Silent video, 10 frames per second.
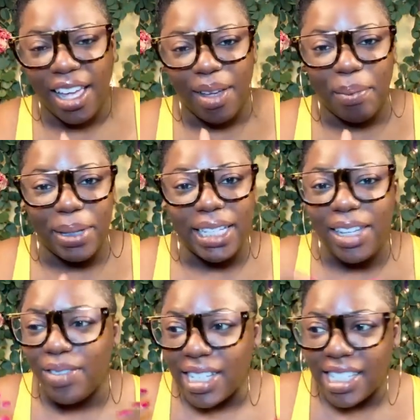
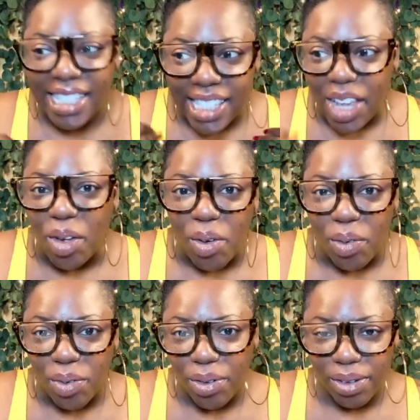believe in
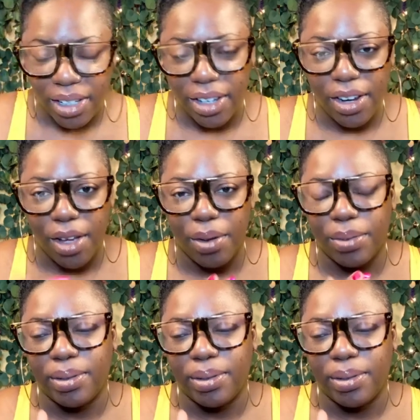self, you know.